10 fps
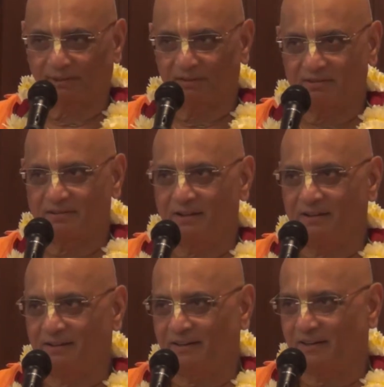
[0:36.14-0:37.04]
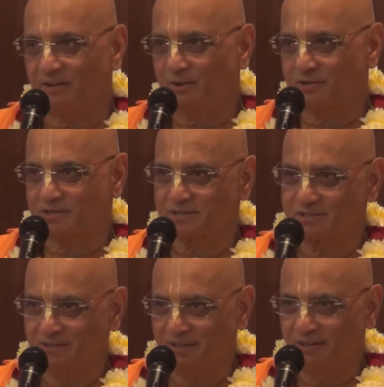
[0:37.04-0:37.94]
still he cannot
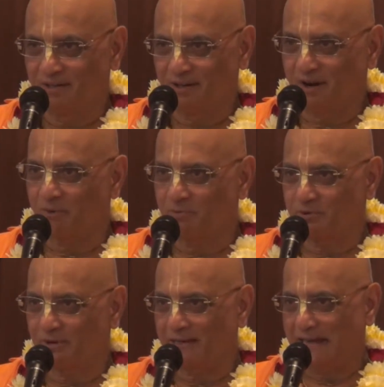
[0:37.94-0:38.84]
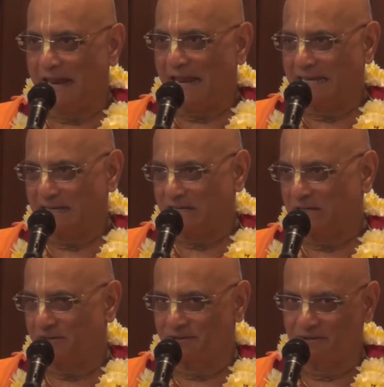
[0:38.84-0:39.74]
come to an end.